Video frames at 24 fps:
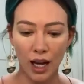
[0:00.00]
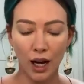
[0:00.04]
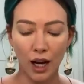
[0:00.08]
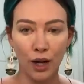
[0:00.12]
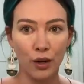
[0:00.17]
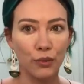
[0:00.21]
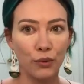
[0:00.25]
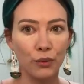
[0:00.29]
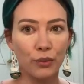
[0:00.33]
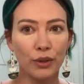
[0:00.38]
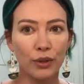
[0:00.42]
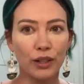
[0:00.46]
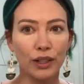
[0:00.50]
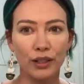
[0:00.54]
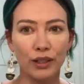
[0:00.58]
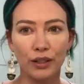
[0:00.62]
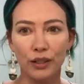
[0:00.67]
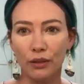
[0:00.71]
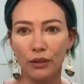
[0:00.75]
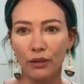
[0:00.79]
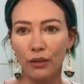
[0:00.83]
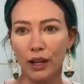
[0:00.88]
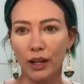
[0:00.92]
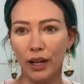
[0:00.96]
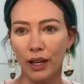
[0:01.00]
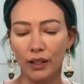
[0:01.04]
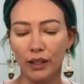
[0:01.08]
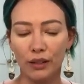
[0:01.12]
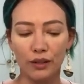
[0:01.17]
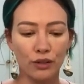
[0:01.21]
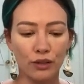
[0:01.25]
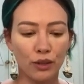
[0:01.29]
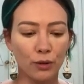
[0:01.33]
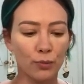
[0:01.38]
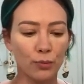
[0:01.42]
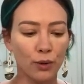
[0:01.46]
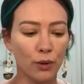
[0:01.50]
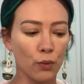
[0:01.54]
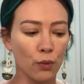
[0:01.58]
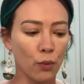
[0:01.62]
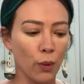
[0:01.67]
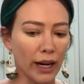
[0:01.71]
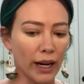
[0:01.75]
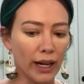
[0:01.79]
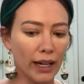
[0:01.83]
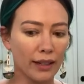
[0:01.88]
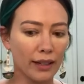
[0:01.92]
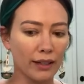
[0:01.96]
I really don't like super
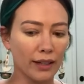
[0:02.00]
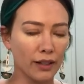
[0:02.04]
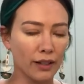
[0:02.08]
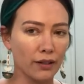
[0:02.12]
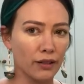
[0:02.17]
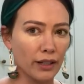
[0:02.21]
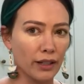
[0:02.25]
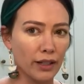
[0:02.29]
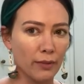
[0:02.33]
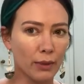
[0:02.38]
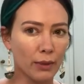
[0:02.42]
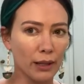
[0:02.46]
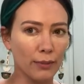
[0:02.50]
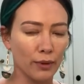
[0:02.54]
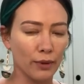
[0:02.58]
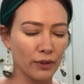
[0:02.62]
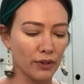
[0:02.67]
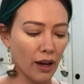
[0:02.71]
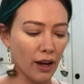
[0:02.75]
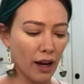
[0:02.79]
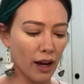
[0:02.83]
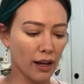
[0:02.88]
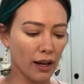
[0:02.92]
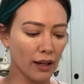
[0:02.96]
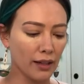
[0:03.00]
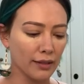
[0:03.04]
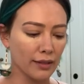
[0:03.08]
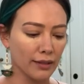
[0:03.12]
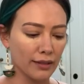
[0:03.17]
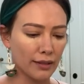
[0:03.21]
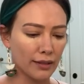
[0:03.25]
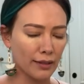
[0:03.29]
white underneath people's eyes.